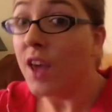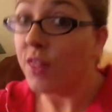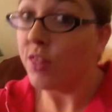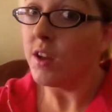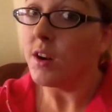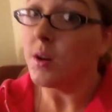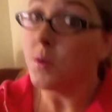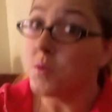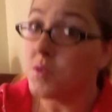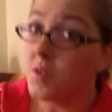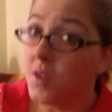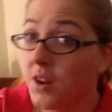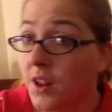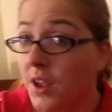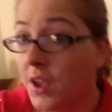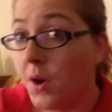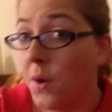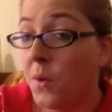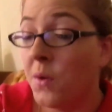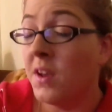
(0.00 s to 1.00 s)
thought I was going to
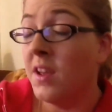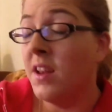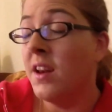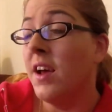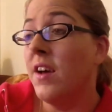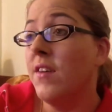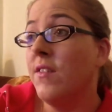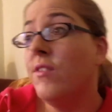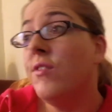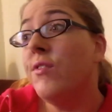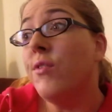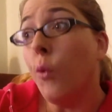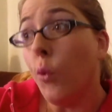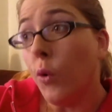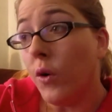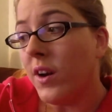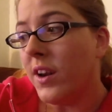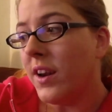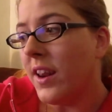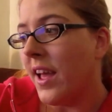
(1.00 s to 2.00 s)
go in at
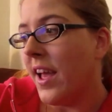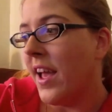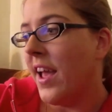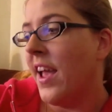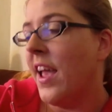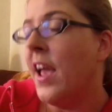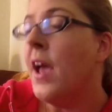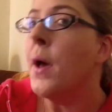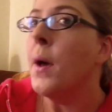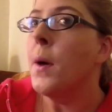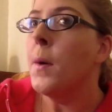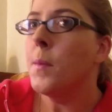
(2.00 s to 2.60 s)
4 today,